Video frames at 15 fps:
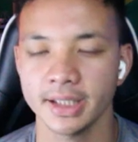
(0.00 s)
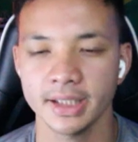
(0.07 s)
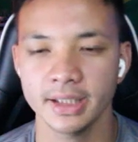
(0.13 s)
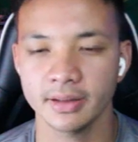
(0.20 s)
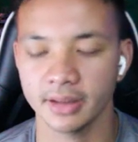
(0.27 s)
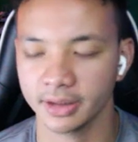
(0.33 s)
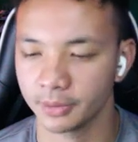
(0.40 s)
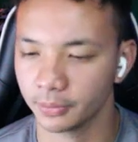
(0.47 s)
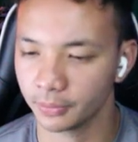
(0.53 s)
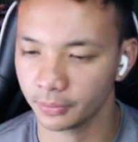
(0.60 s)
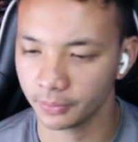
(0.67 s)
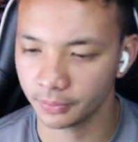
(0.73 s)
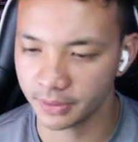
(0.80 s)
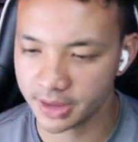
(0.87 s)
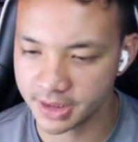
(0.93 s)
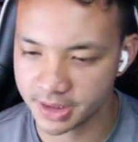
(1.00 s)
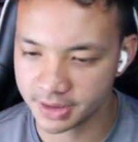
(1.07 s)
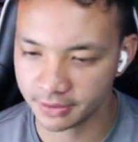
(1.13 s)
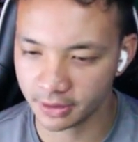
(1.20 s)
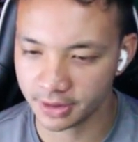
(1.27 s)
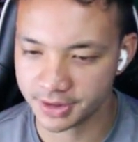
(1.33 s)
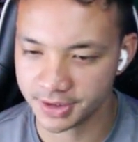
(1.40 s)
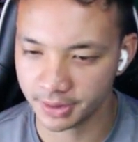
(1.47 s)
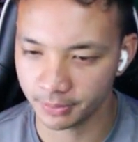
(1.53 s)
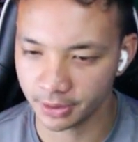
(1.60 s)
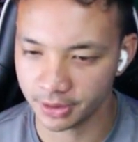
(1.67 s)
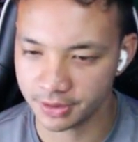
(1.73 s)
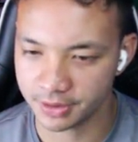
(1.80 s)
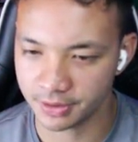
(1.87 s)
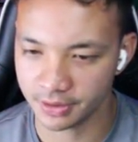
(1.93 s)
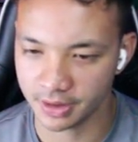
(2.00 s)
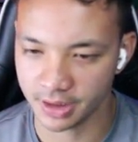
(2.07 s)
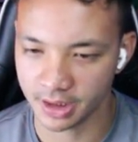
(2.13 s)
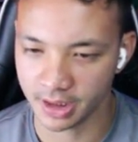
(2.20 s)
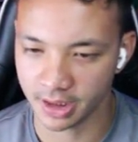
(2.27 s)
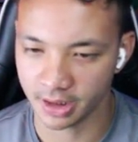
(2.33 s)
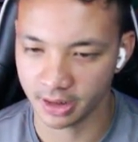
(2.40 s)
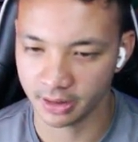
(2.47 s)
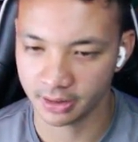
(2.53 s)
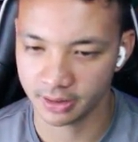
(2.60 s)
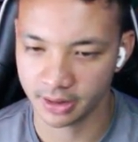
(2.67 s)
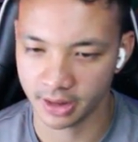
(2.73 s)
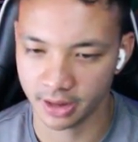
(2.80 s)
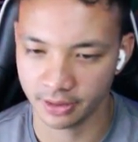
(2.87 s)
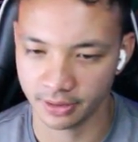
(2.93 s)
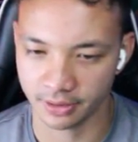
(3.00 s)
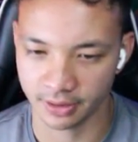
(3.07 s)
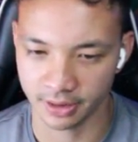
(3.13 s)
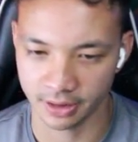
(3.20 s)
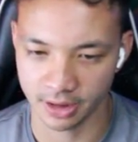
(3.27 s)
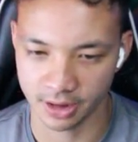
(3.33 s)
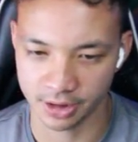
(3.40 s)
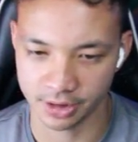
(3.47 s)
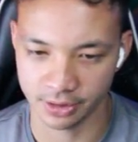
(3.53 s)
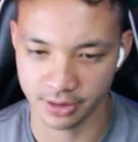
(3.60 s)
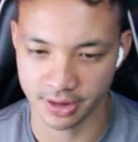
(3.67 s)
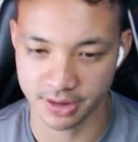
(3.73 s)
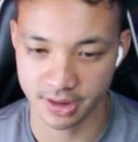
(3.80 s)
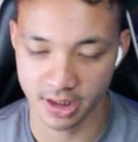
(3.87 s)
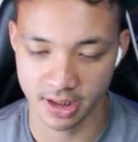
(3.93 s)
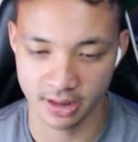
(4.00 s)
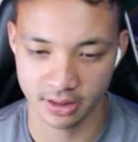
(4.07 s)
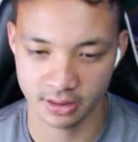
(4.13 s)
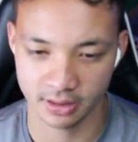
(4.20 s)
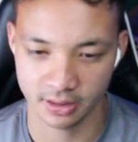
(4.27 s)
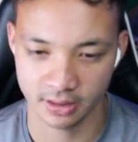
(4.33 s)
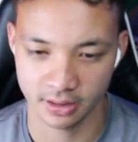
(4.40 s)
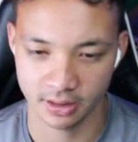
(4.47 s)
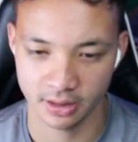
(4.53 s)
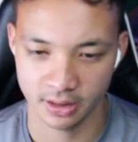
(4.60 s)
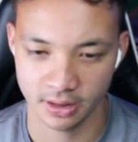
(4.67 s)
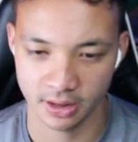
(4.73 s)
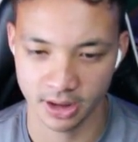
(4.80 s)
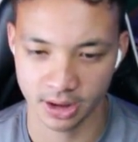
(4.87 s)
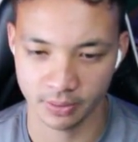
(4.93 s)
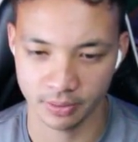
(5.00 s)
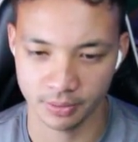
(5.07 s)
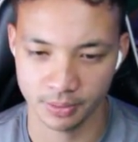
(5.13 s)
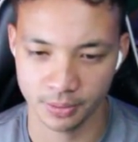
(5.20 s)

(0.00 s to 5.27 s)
think like this is very similar to the that other thing that he showed this guy. Like when we